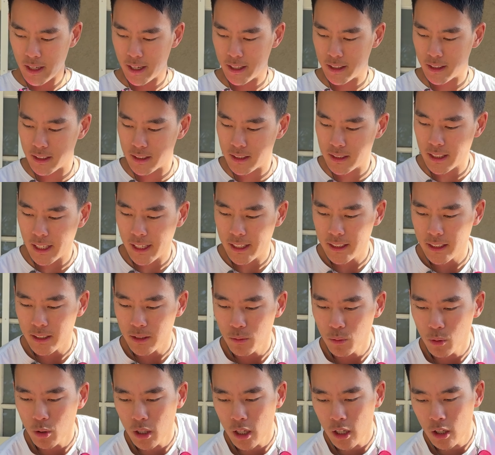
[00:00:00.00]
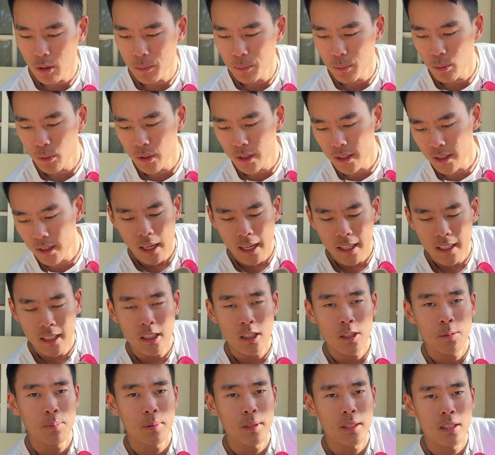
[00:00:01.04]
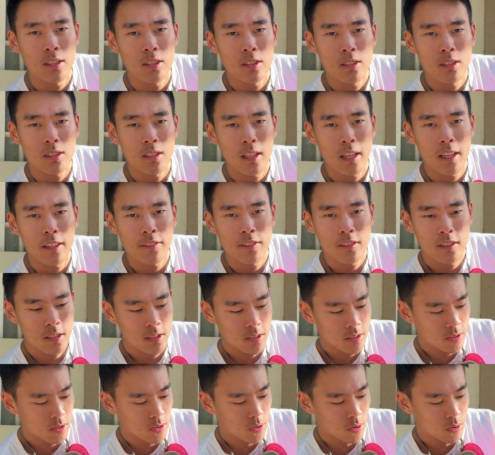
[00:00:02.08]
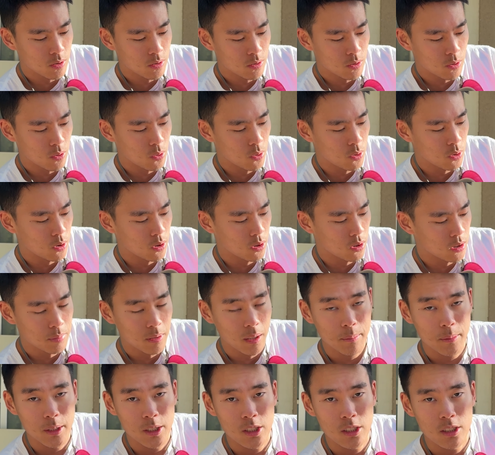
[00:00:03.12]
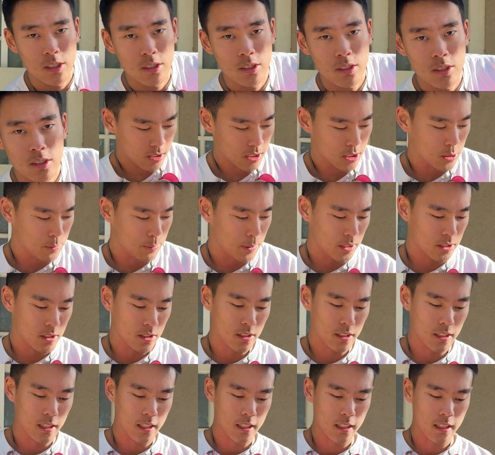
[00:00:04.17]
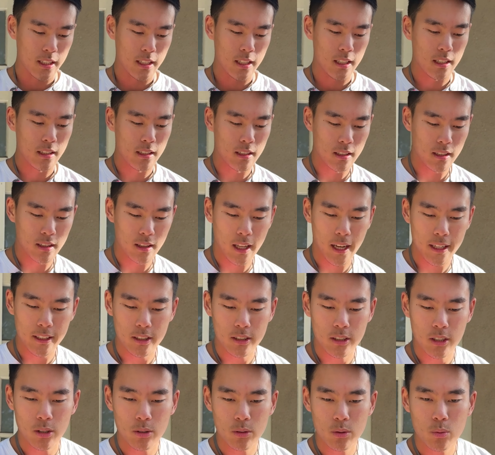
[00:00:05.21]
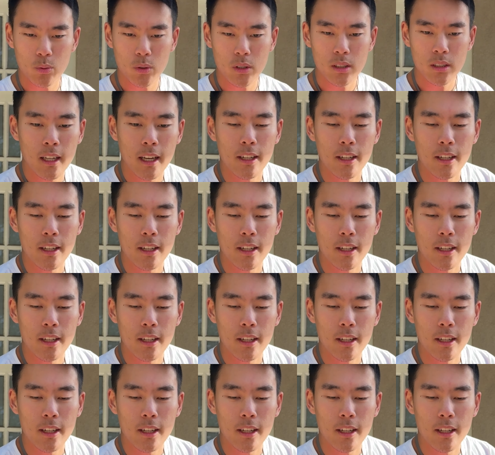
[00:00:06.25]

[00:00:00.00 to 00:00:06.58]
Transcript: And the sanding will help with any splinters left or blemishes, especially in the lighter toned wood.